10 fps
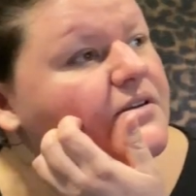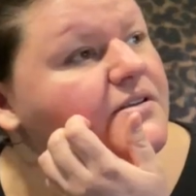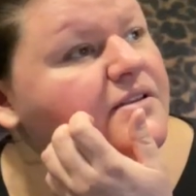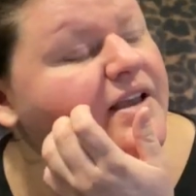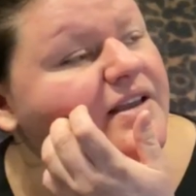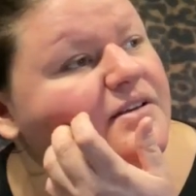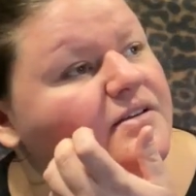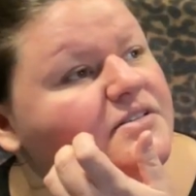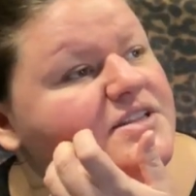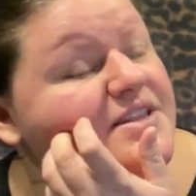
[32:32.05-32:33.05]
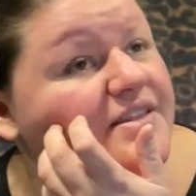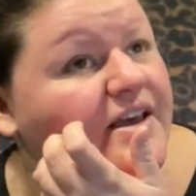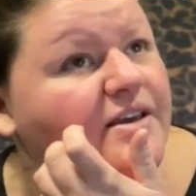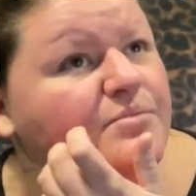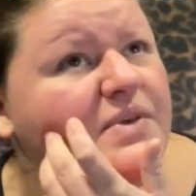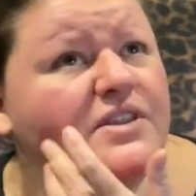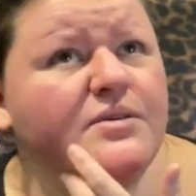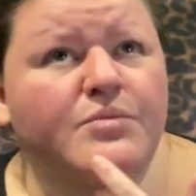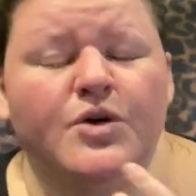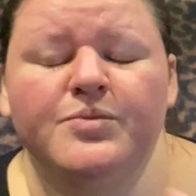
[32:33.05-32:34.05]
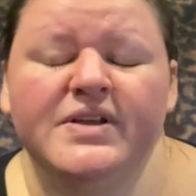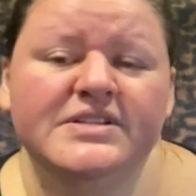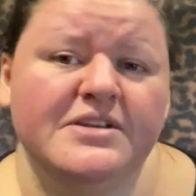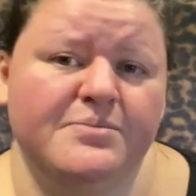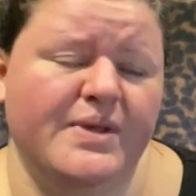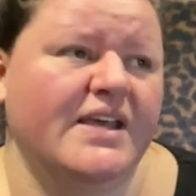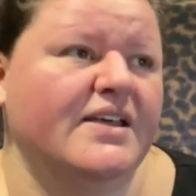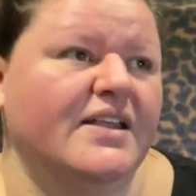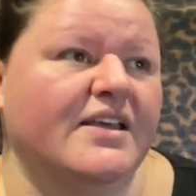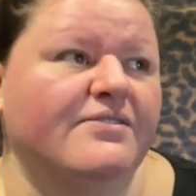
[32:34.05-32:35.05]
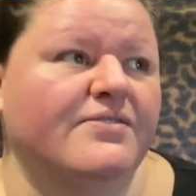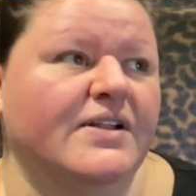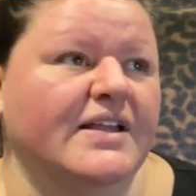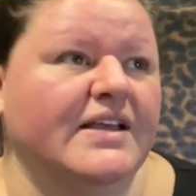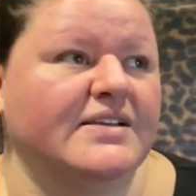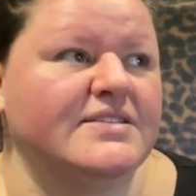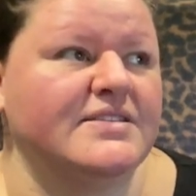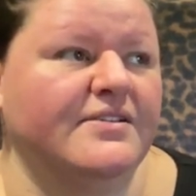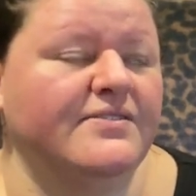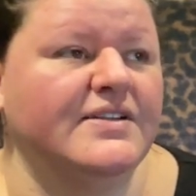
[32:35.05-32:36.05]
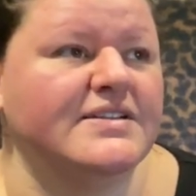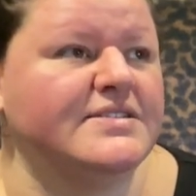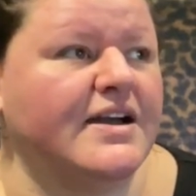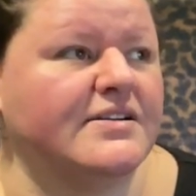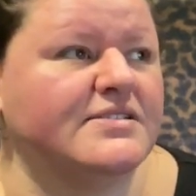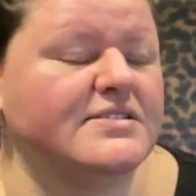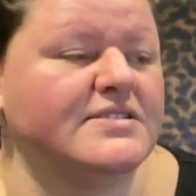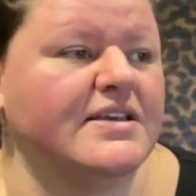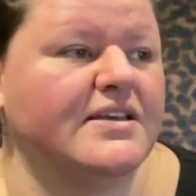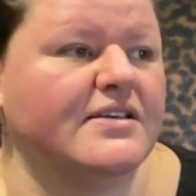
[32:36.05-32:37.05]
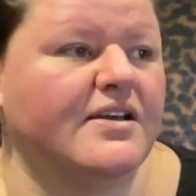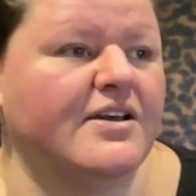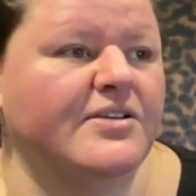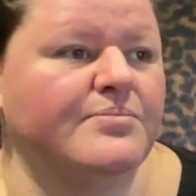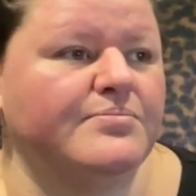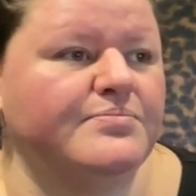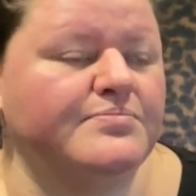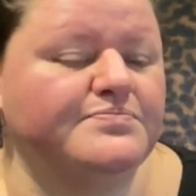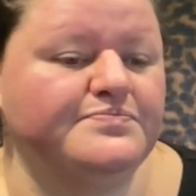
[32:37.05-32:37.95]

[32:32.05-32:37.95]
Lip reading: like, to them in the moment, to me, like, it felt like a selfless act. It's like, I'm